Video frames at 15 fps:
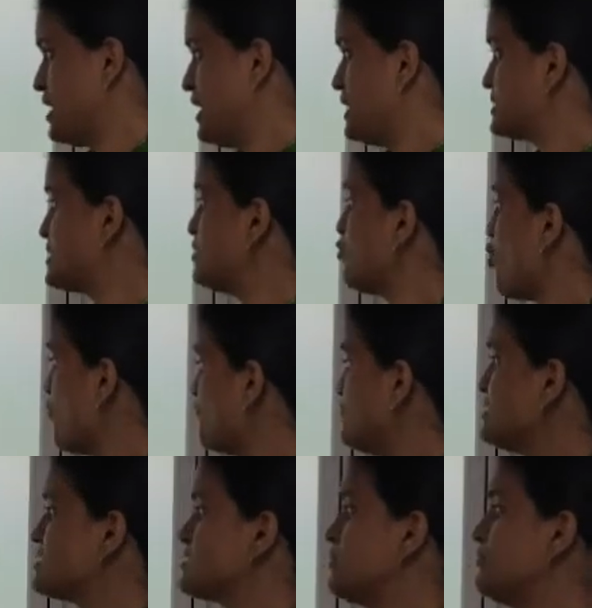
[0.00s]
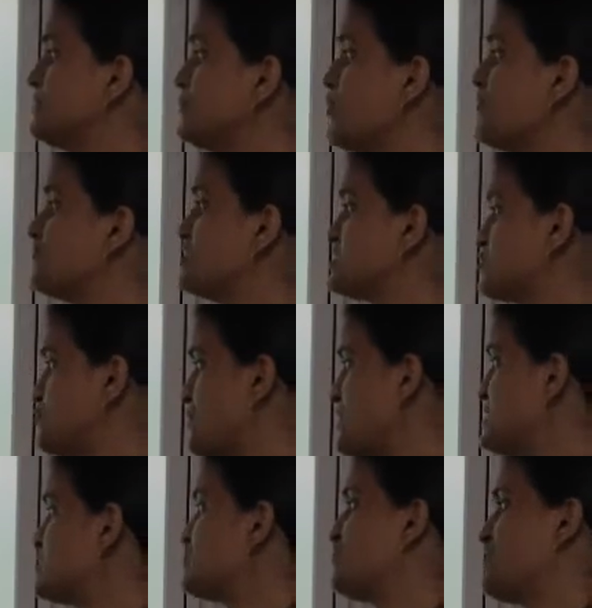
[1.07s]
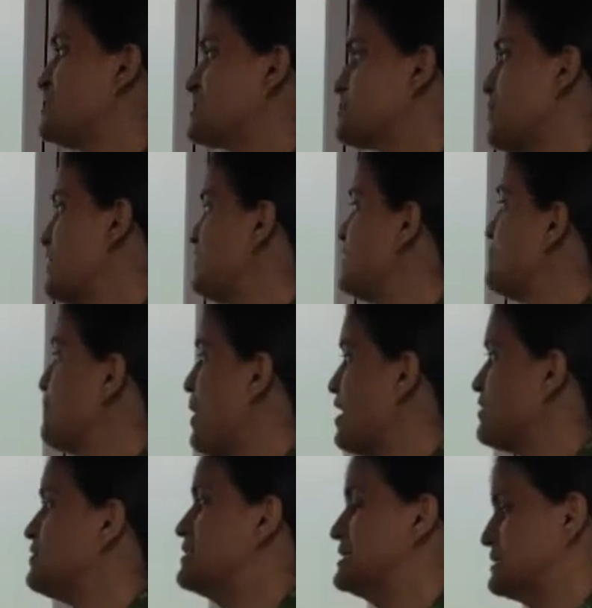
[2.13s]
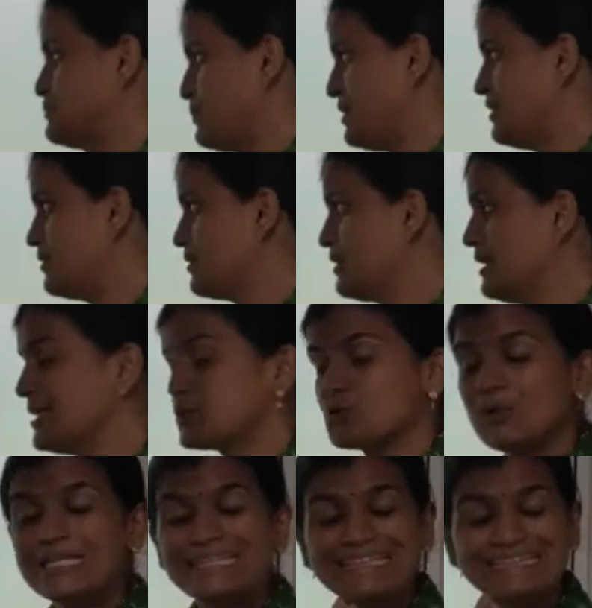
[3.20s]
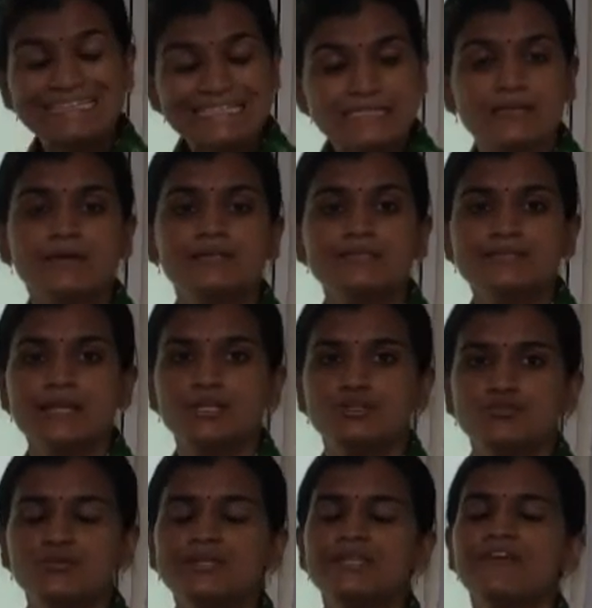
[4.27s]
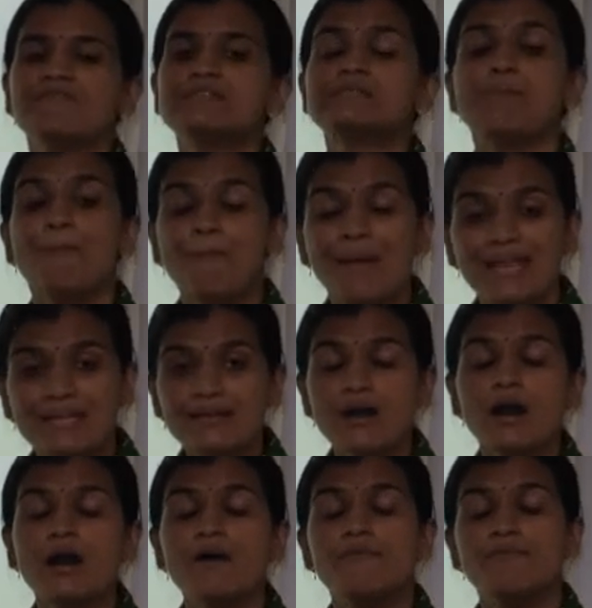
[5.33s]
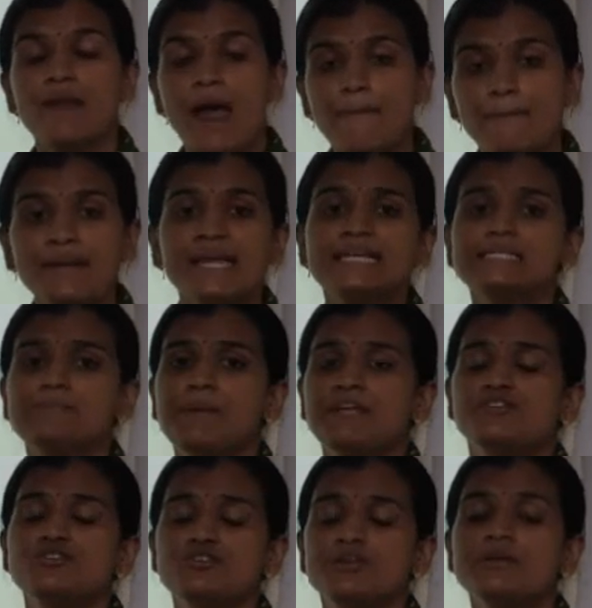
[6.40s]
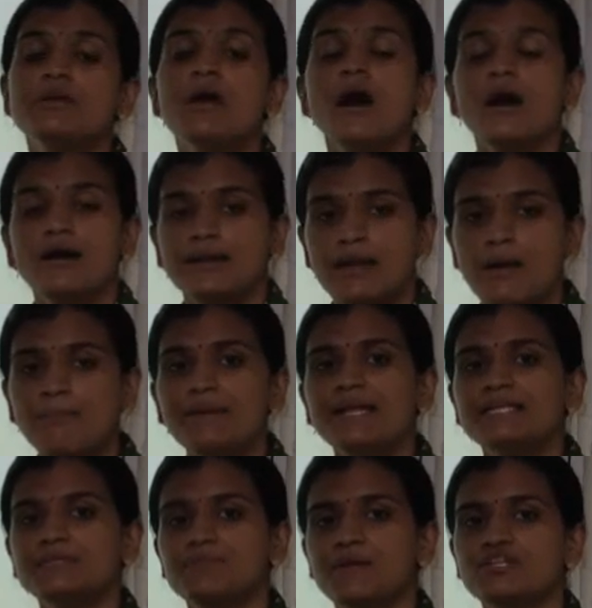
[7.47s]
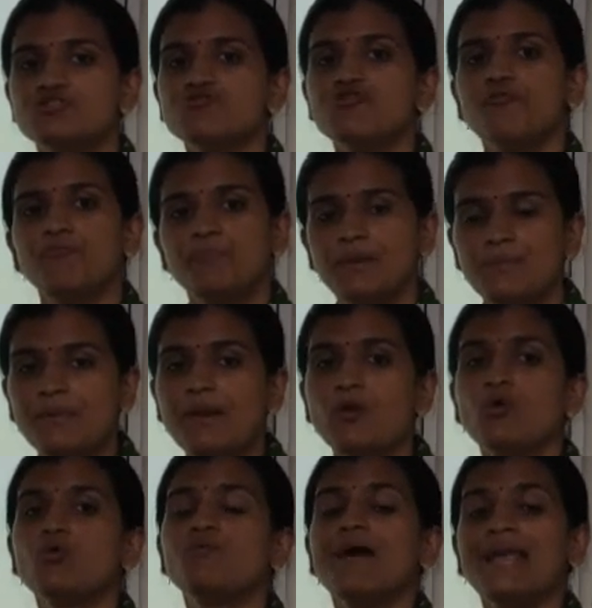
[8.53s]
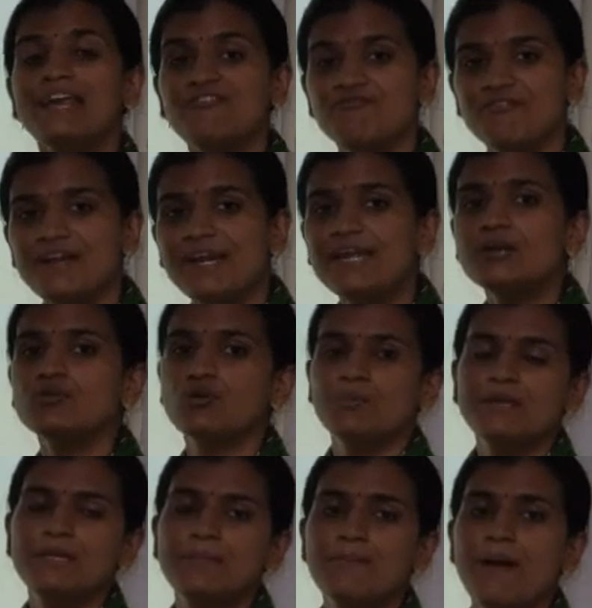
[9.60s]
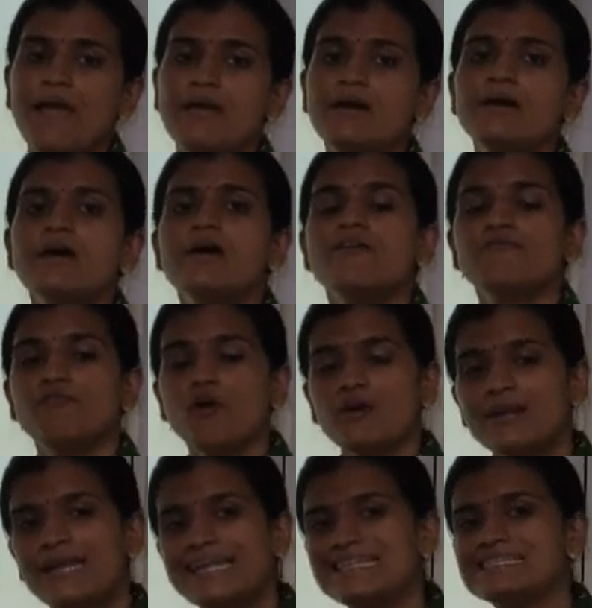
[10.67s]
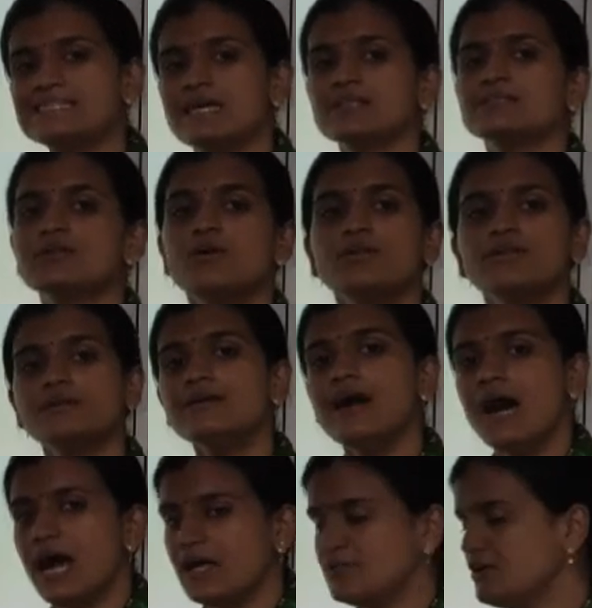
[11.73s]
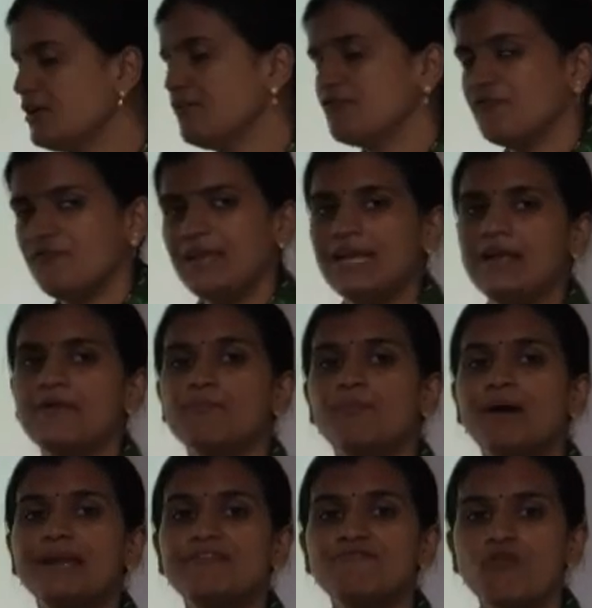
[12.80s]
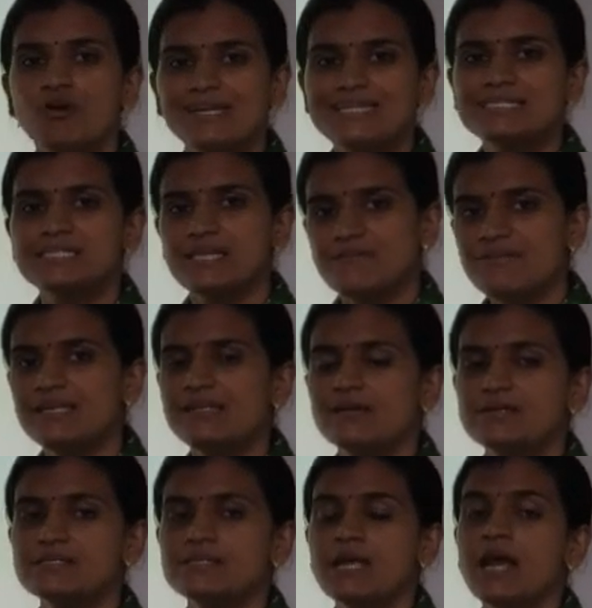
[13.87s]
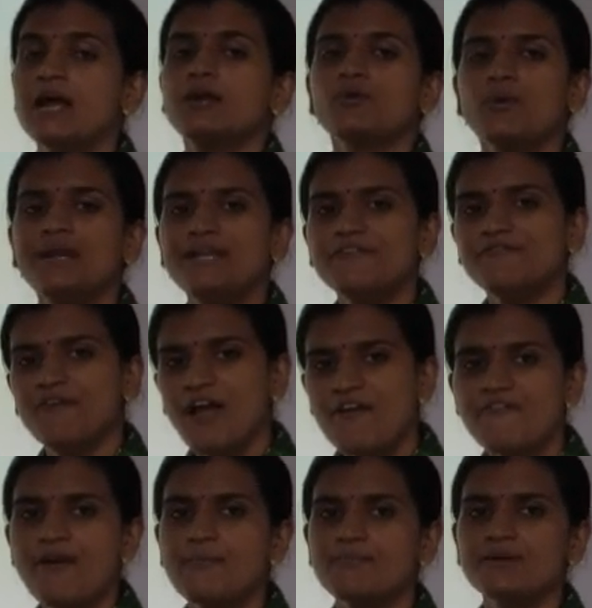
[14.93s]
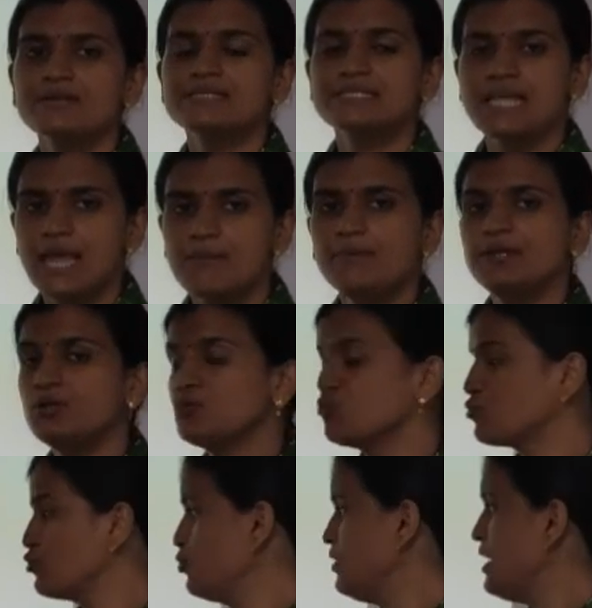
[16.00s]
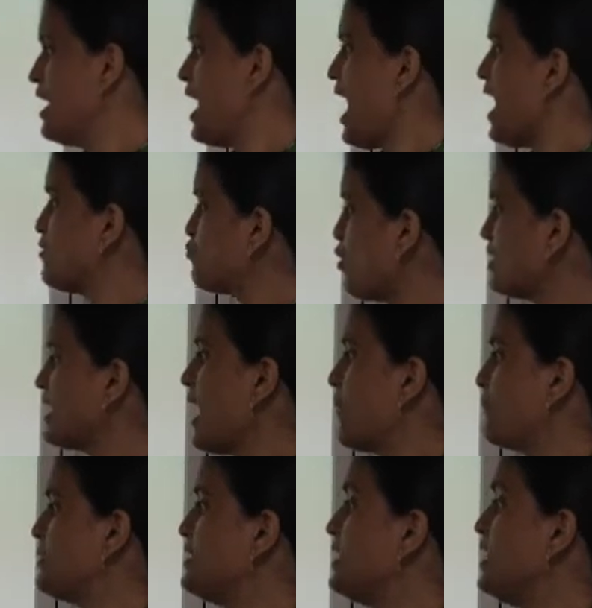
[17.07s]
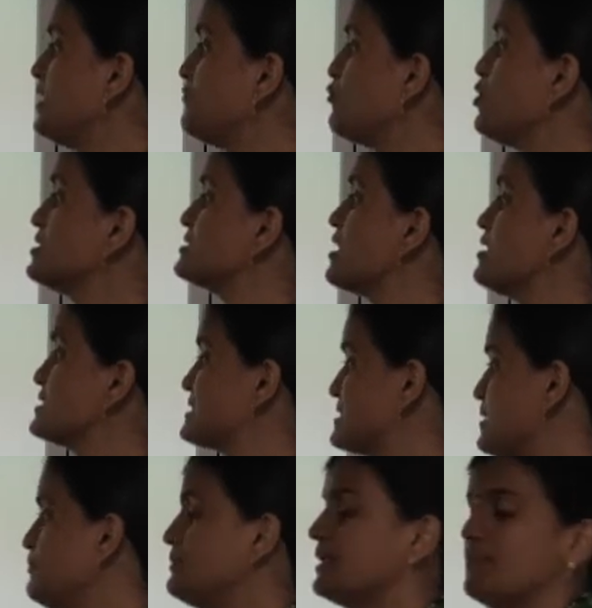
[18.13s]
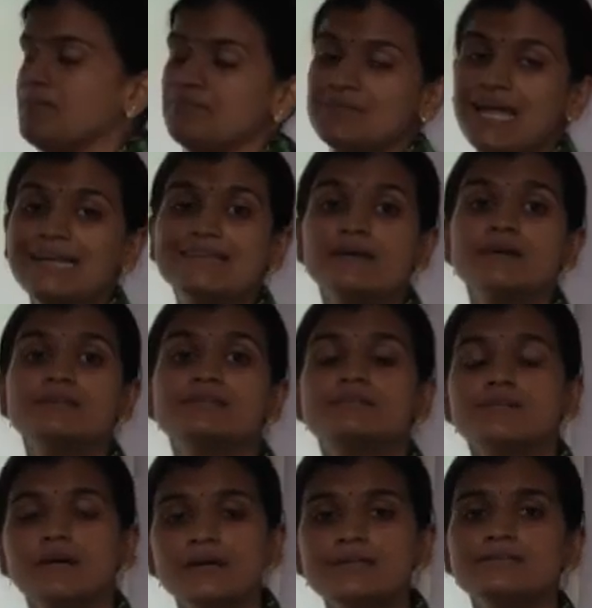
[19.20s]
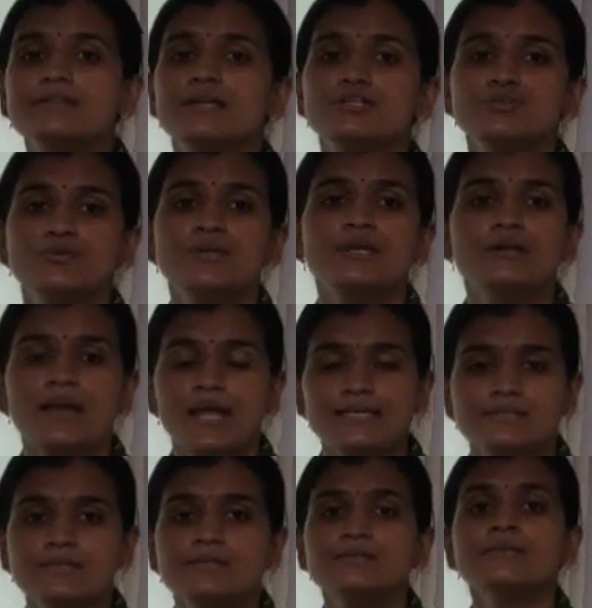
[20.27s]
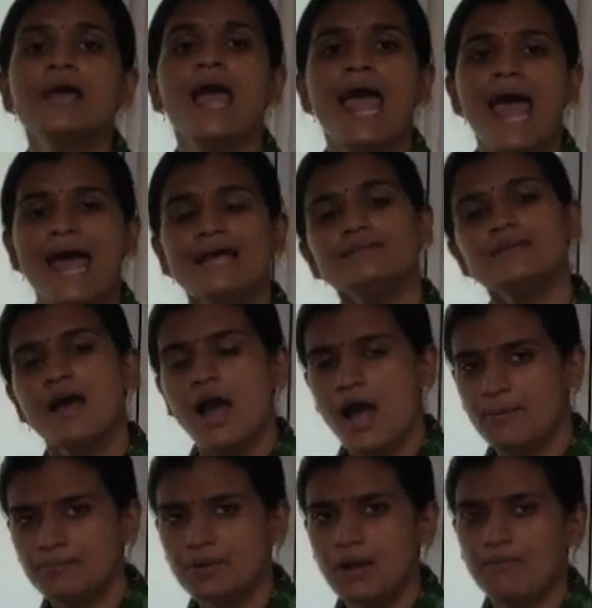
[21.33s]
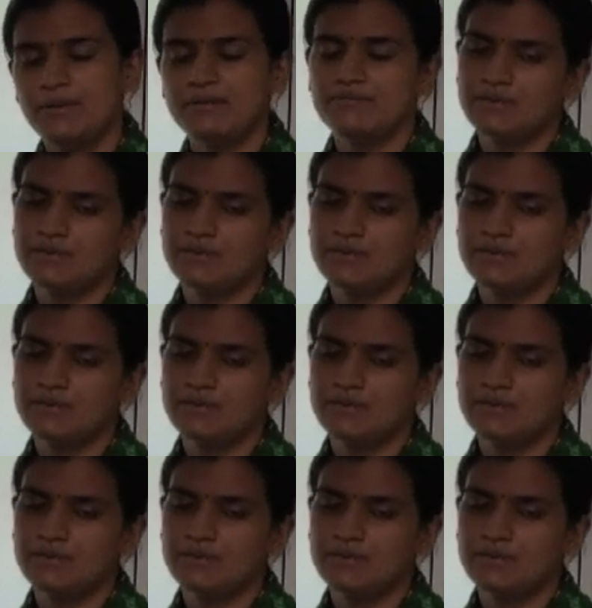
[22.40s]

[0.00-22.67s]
It's an obvious symptom of the strains faced by the empire in this period. So, in this 3rd century there was a rapid expansion of people who were invading Roman Empire for in such a the other way. But in 47 years 25 emperors came into rule, and what happened? It was a symptom that a 3rd century crisis had upcoming.